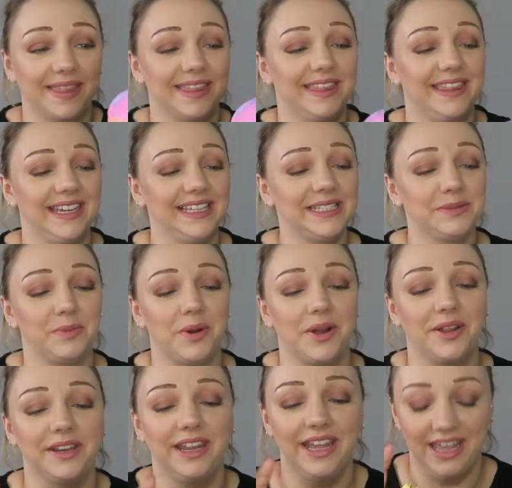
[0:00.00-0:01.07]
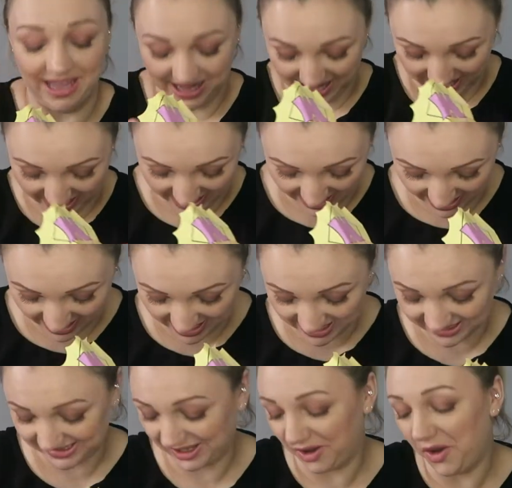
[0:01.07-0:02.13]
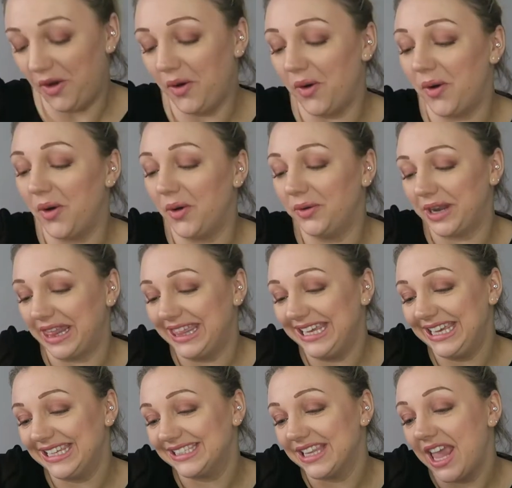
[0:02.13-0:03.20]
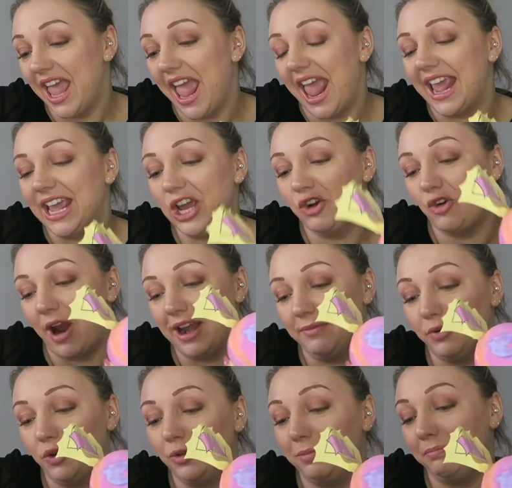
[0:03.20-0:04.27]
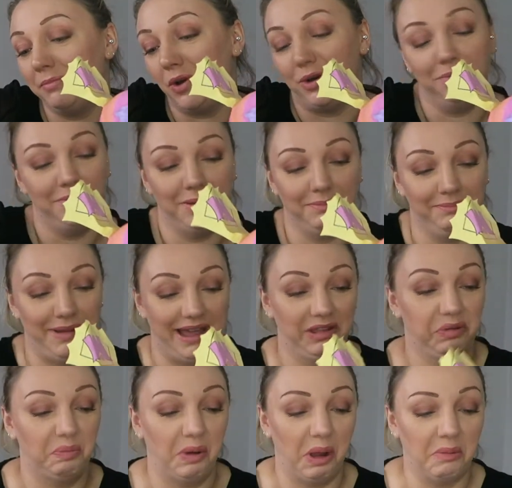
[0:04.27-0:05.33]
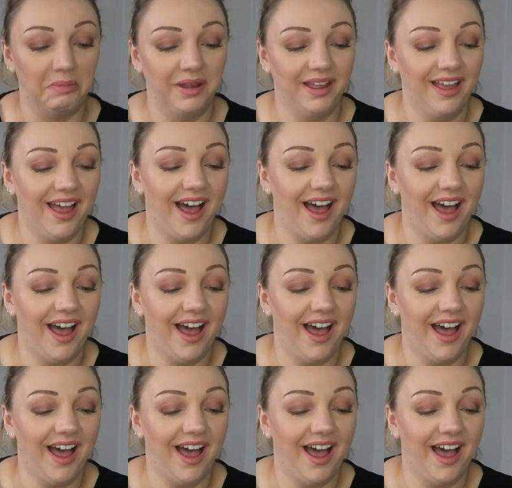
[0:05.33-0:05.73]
This one is called, I think it's Incredible Mum Bath Bomb.